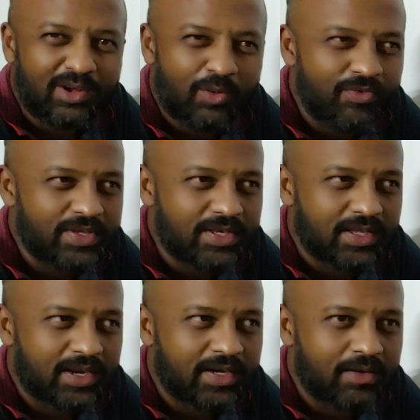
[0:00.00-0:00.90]

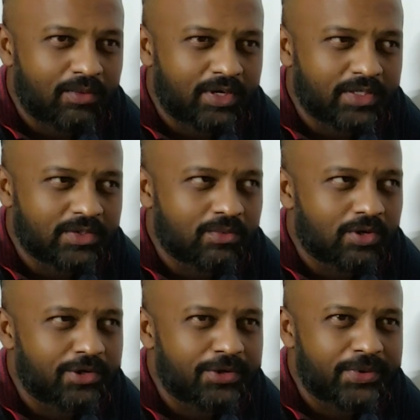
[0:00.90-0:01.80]
Obviously, right? It doesn't
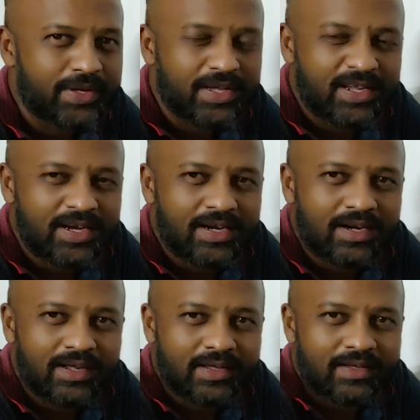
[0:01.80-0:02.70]
want you to eat
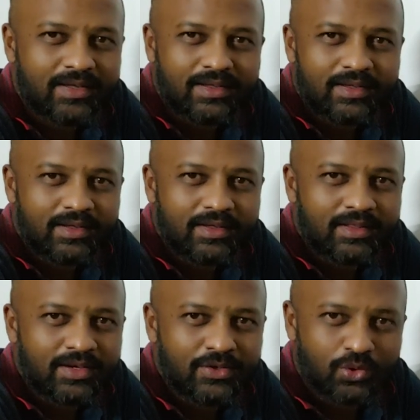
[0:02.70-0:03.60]
like
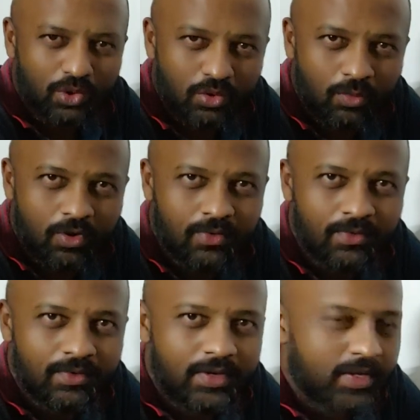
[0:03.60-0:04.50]
there is no
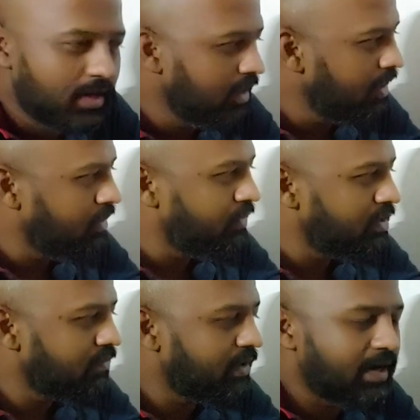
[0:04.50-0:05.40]
tomorrow. If
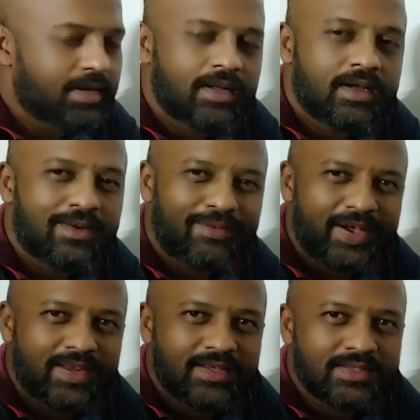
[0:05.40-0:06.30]
it's fighting a
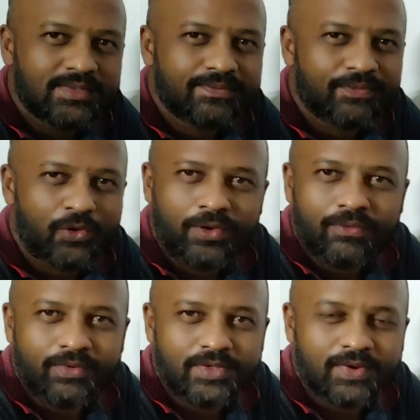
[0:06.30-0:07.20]
virus or
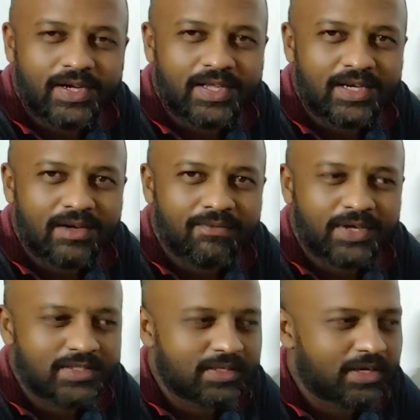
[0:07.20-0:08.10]
if it's fighting an
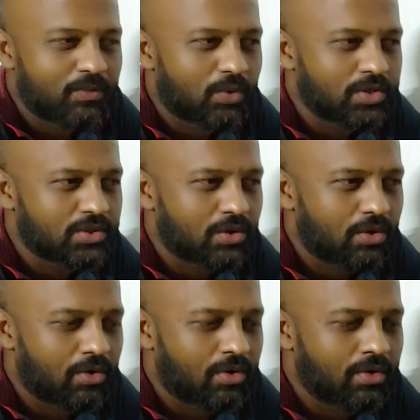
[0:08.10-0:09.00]
infection, it wants
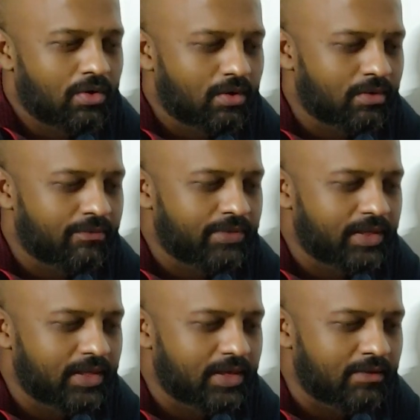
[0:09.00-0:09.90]
all of
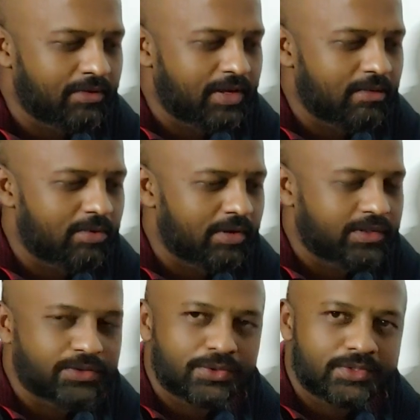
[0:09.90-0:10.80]
the available
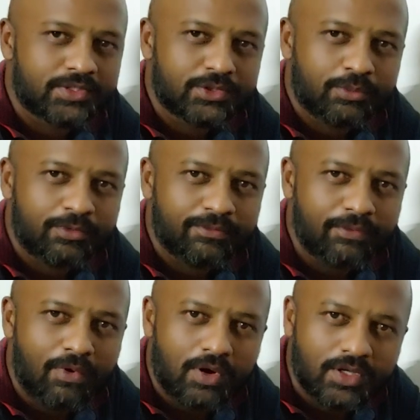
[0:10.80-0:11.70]
resources to be
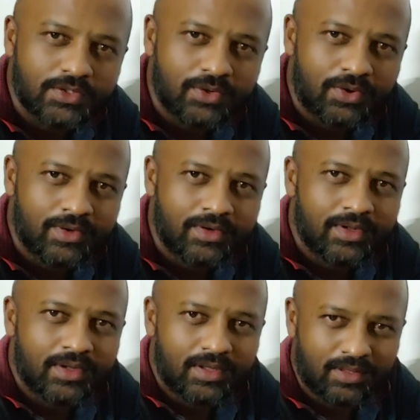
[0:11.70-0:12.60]
focused on
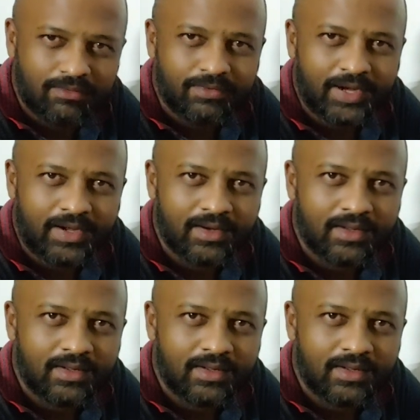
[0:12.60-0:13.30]
the fight.